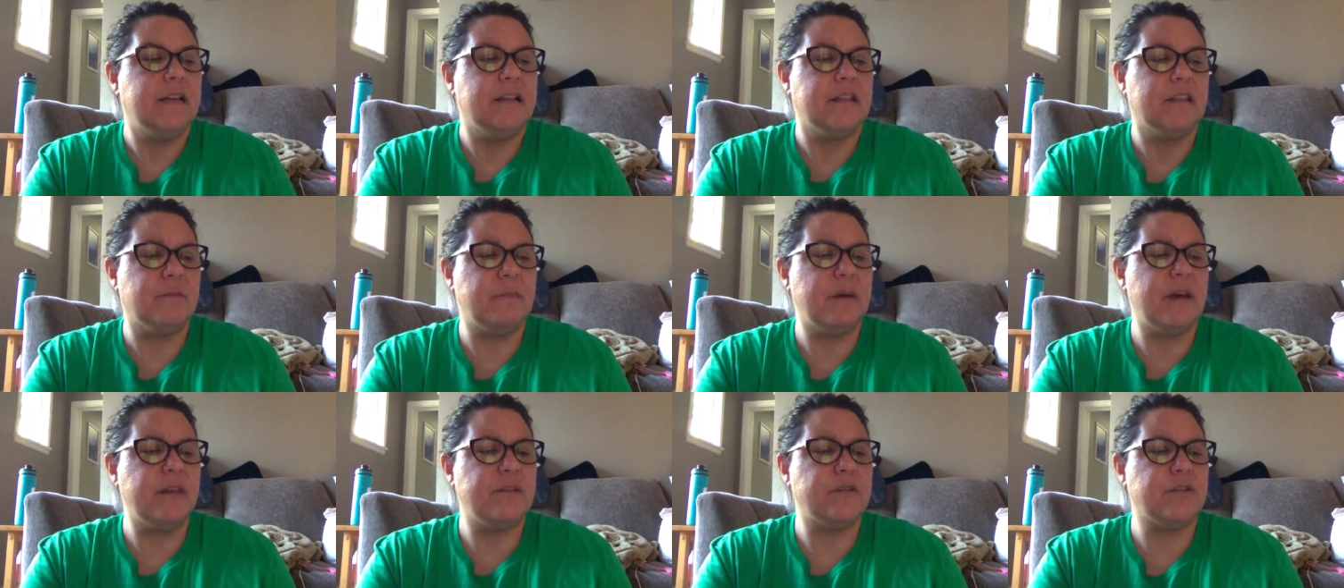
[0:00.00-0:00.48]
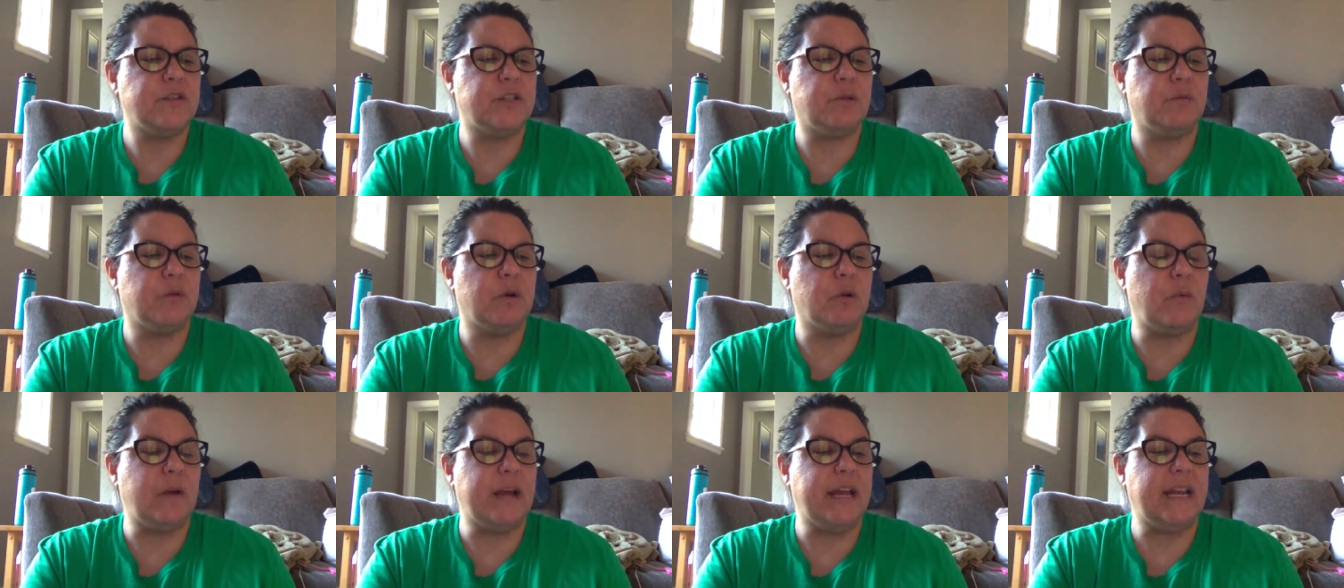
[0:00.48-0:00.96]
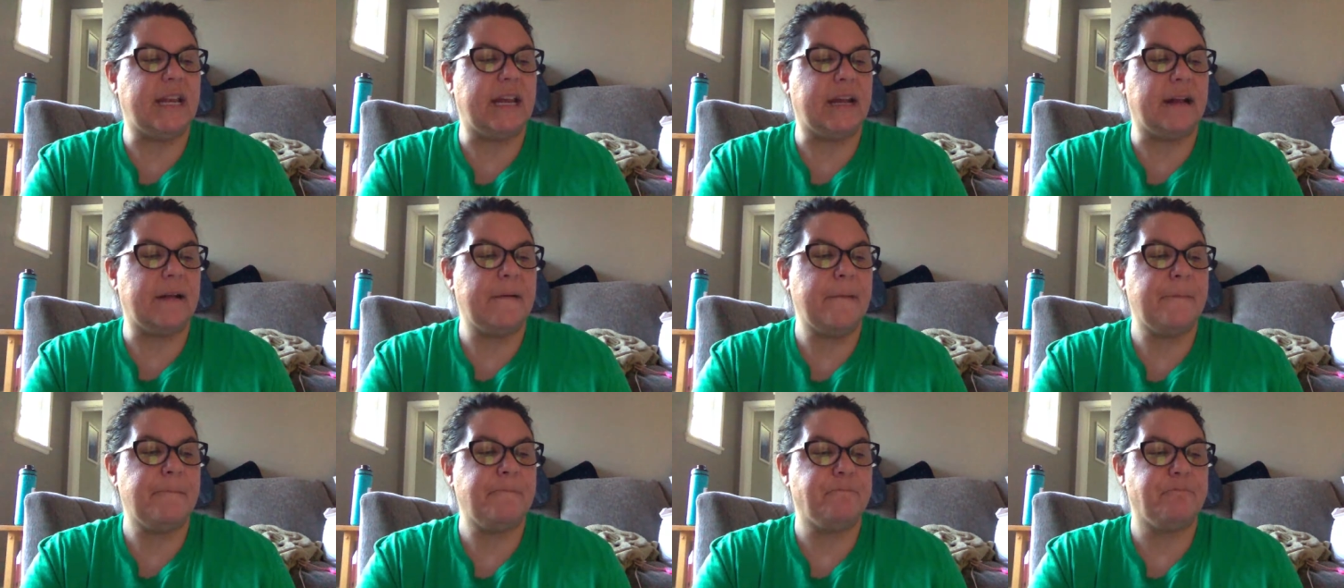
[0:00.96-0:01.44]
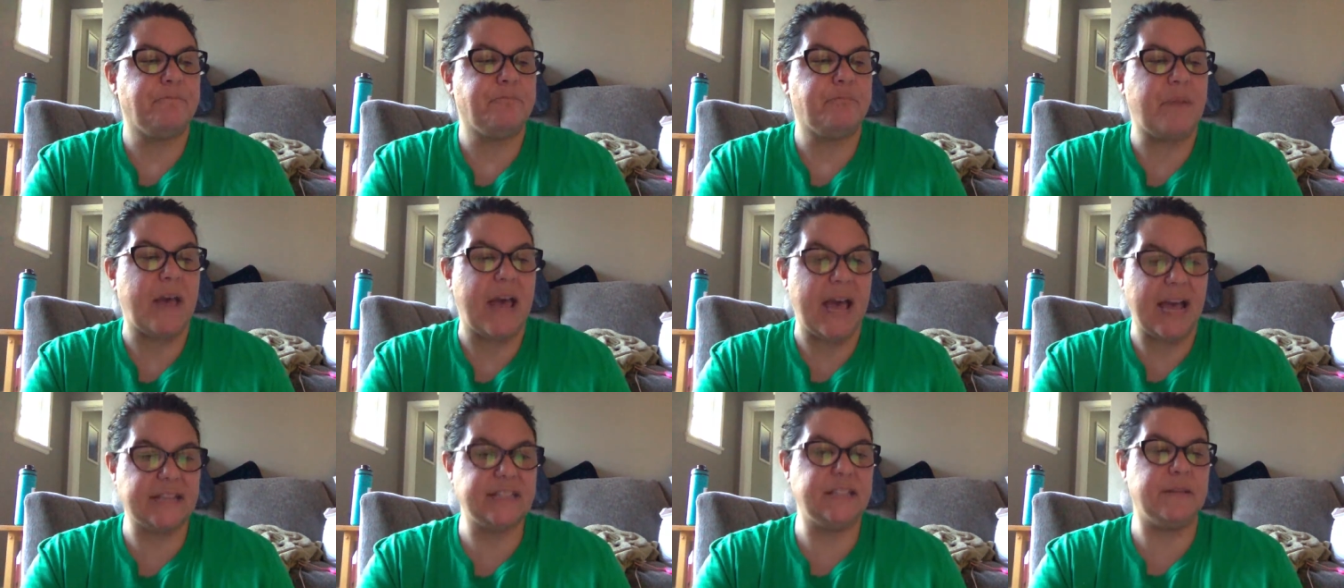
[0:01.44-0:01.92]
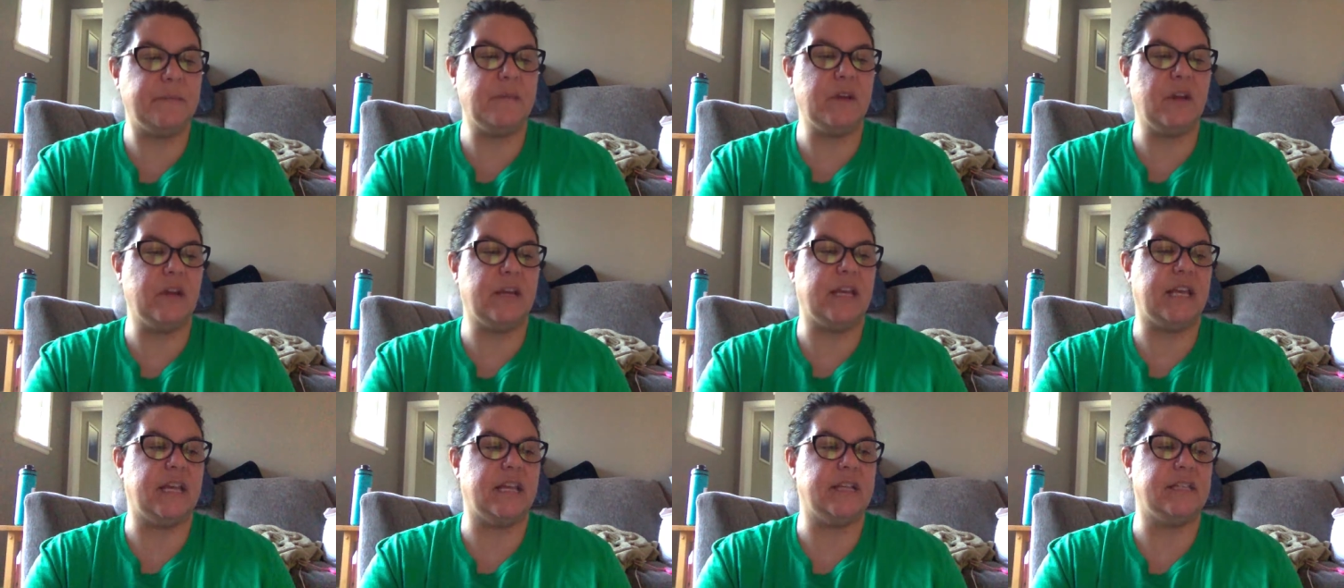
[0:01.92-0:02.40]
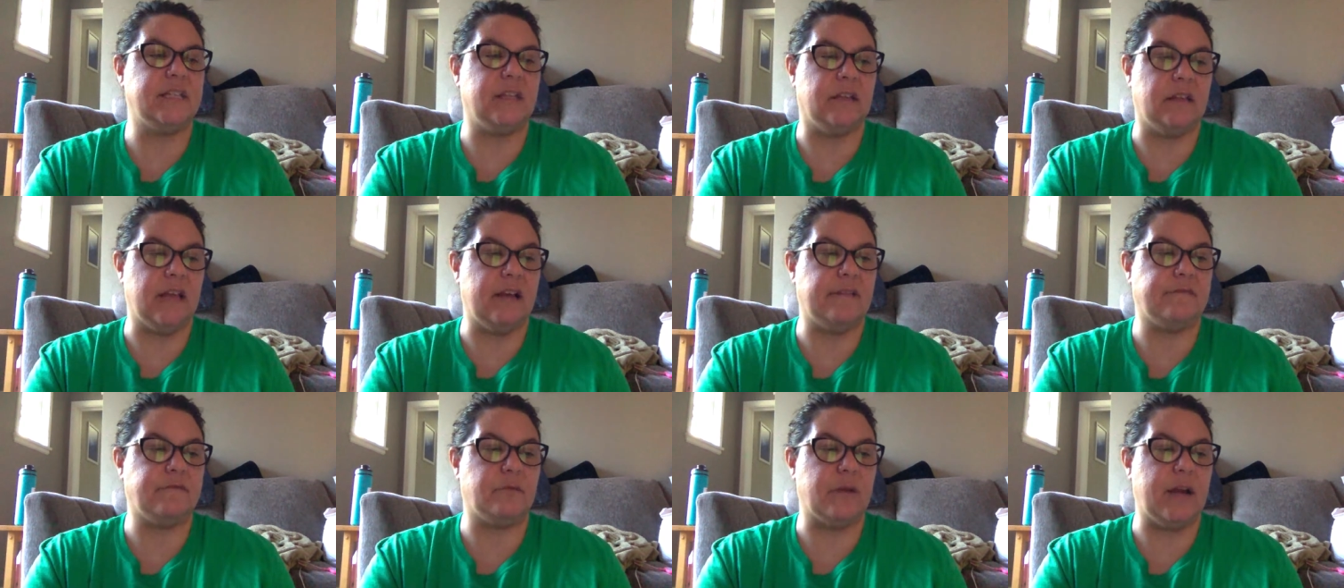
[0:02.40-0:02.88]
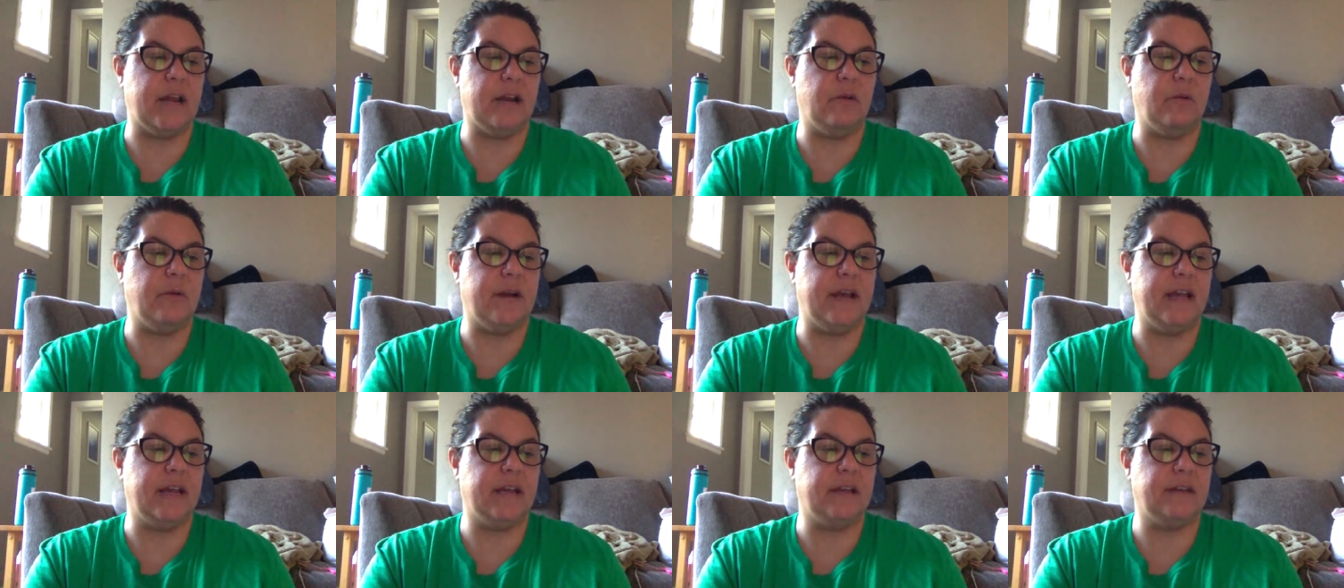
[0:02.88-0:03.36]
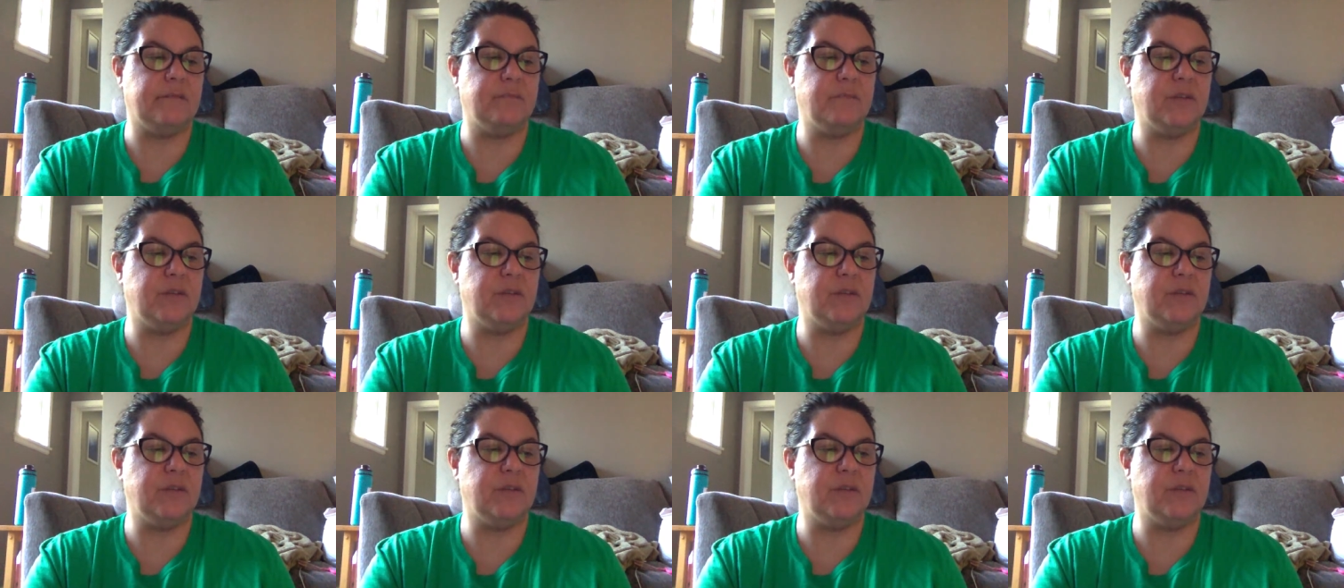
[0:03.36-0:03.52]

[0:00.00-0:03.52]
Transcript: The mothers who were waiting packed up their kids and left right away.